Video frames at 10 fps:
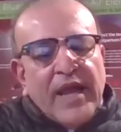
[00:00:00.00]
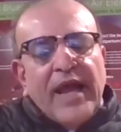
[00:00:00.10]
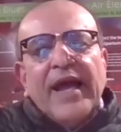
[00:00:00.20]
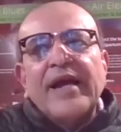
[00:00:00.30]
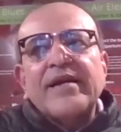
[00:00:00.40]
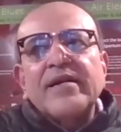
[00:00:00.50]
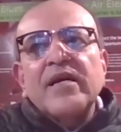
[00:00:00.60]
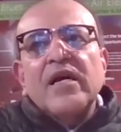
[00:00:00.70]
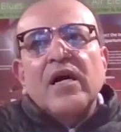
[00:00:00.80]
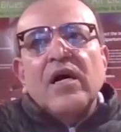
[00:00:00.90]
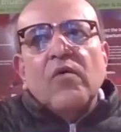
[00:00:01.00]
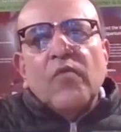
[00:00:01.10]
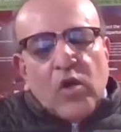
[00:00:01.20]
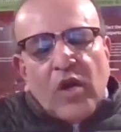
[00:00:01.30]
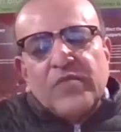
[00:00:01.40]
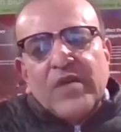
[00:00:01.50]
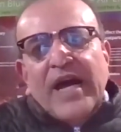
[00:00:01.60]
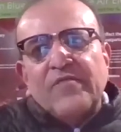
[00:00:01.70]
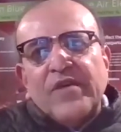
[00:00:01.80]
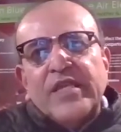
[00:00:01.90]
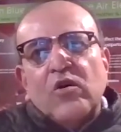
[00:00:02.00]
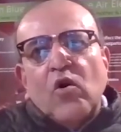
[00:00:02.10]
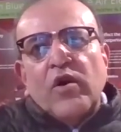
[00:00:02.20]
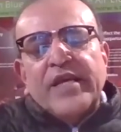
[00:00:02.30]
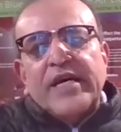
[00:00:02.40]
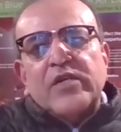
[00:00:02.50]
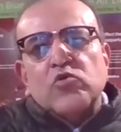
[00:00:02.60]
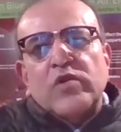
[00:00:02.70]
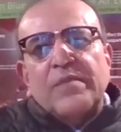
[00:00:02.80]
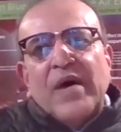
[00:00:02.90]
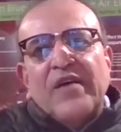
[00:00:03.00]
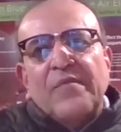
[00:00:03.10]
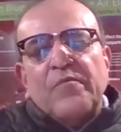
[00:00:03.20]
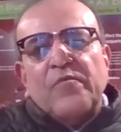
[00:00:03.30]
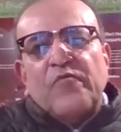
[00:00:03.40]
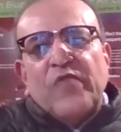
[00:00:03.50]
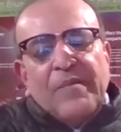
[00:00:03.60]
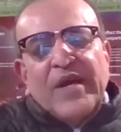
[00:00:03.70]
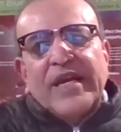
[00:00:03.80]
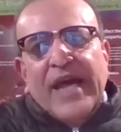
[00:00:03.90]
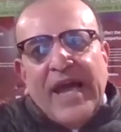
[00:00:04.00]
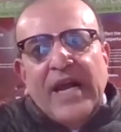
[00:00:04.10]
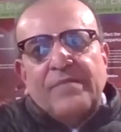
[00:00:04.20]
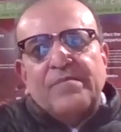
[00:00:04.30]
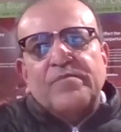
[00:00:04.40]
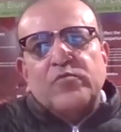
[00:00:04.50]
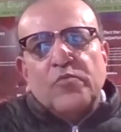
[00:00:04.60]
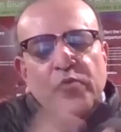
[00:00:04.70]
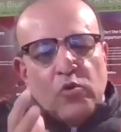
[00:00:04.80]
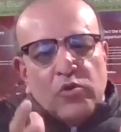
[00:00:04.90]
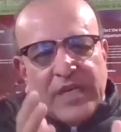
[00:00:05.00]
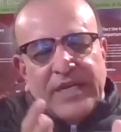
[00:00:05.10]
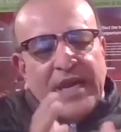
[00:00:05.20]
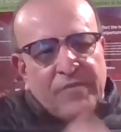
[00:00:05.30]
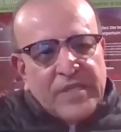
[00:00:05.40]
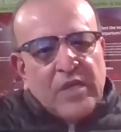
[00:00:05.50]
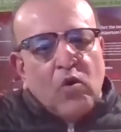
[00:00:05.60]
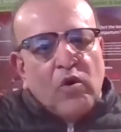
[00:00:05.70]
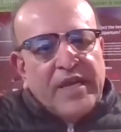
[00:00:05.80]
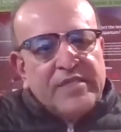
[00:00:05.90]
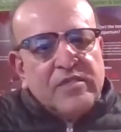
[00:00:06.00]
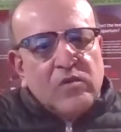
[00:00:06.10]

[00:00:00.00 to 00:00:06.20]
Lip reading: And one of the Ayurvedic college, actually, my family helped to build that Ayurvedic college.